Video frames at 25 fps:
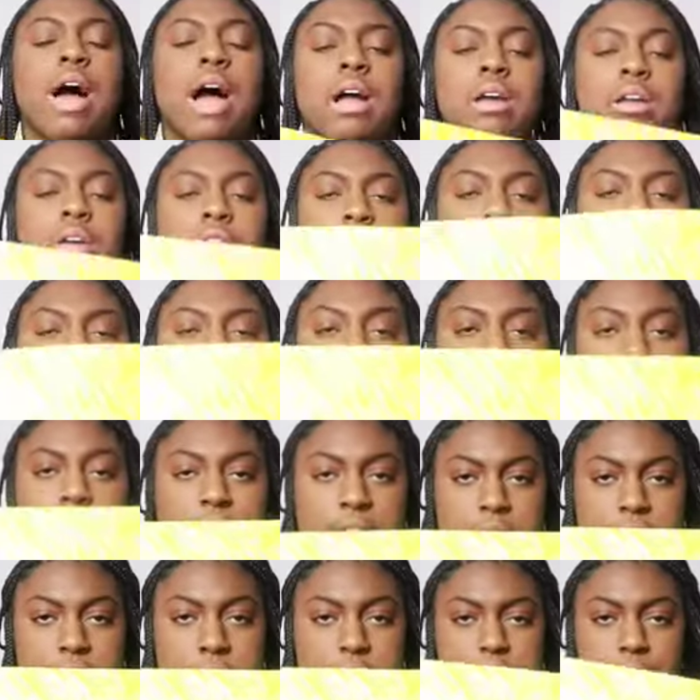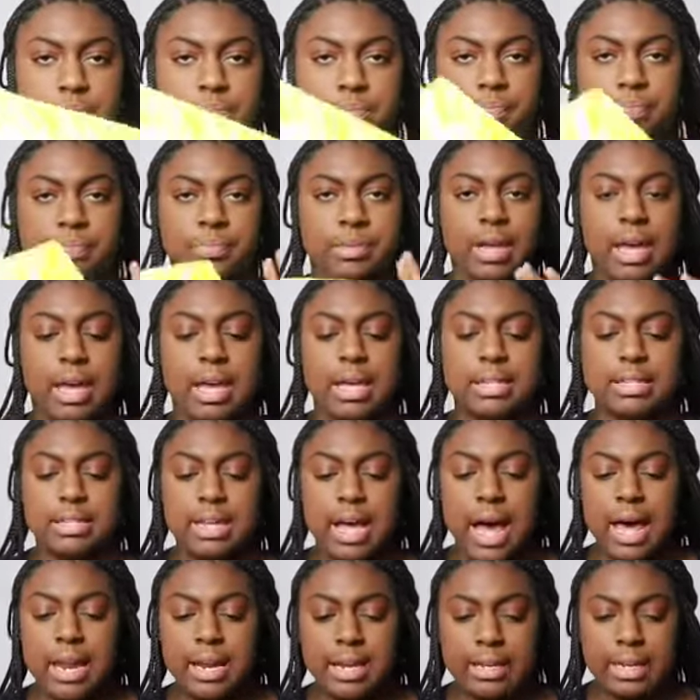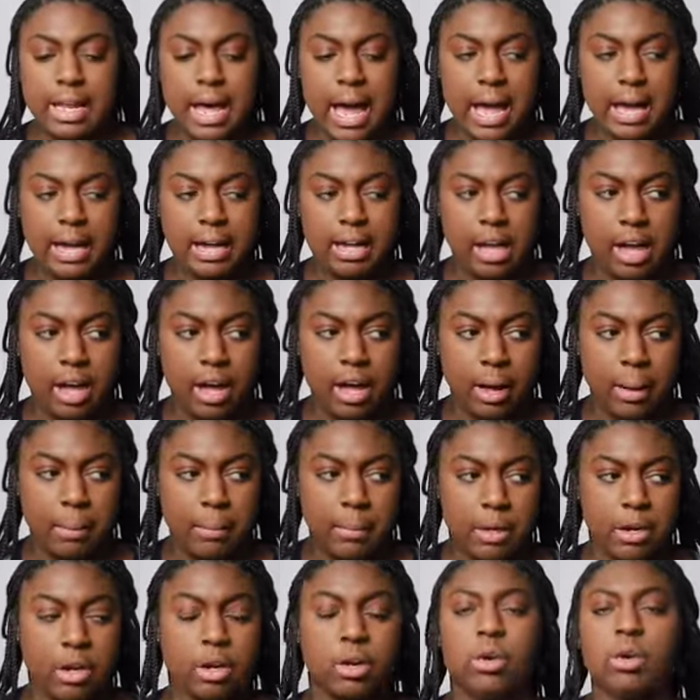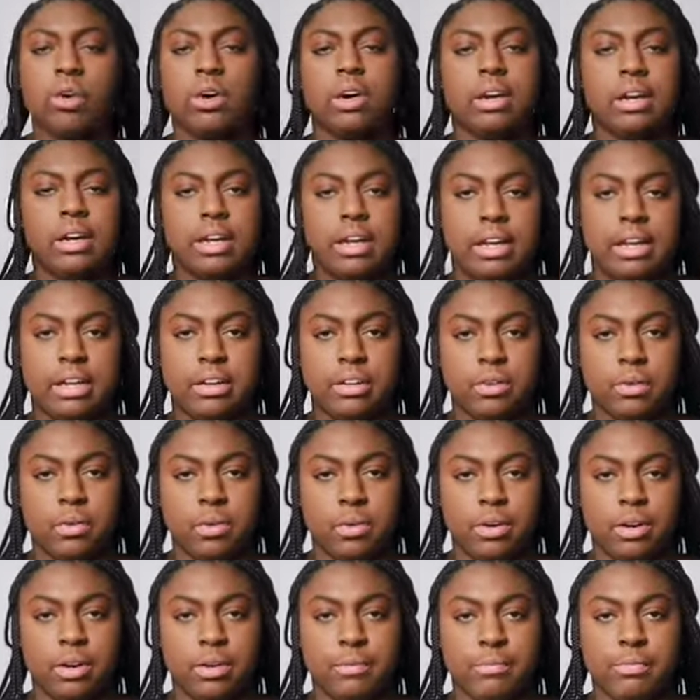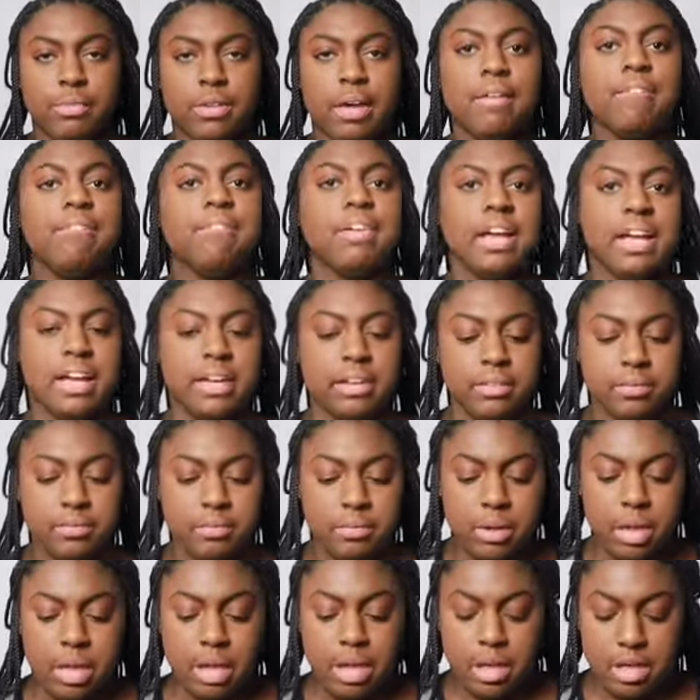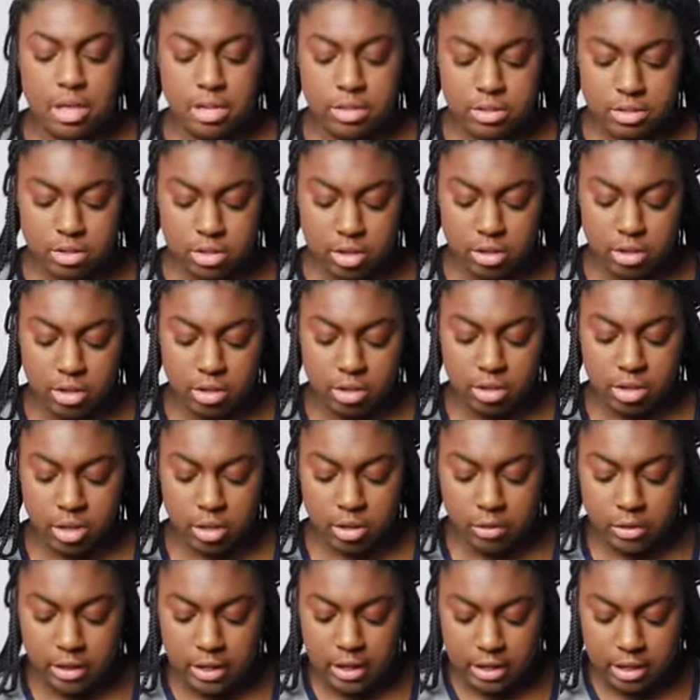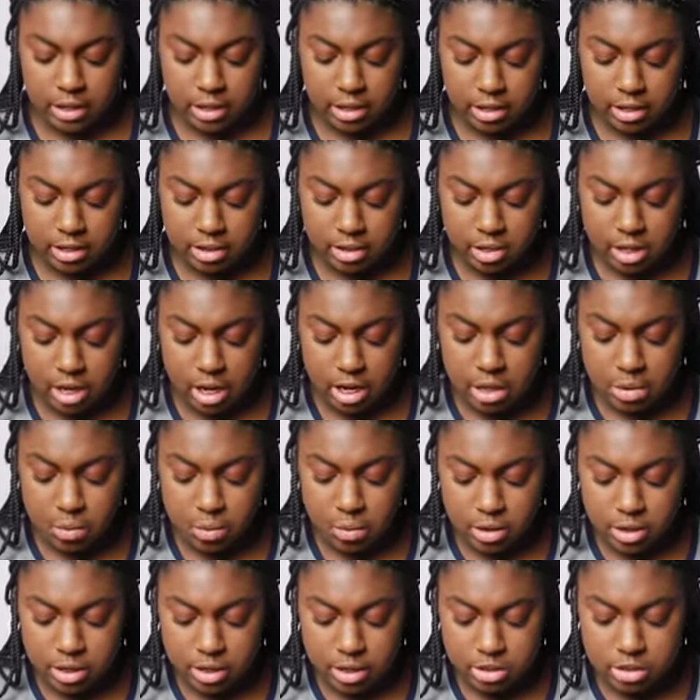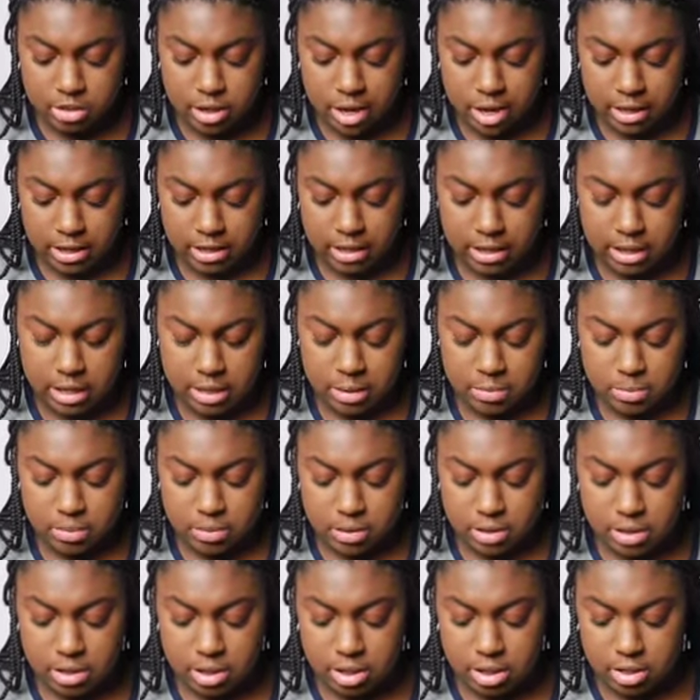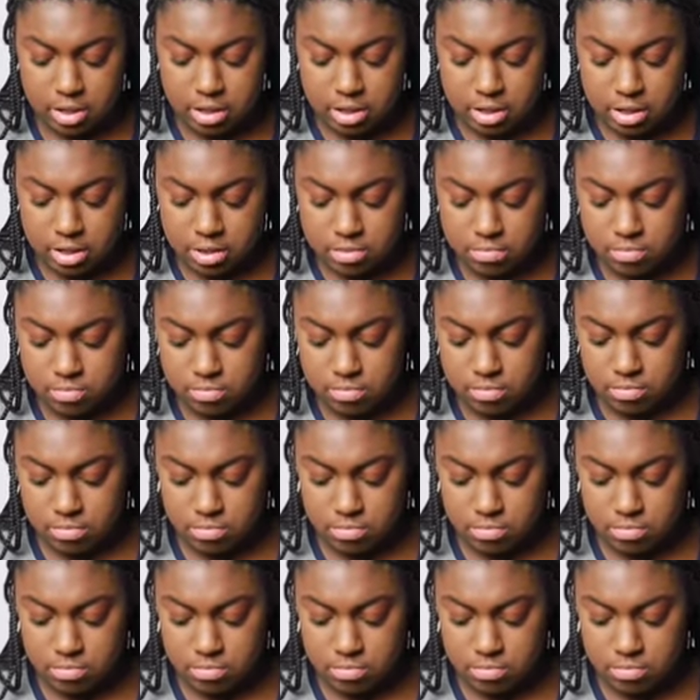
how you're gonna fold this is kind of like an accordion or a fan. So you're gonna go in, and you want to try to keep it the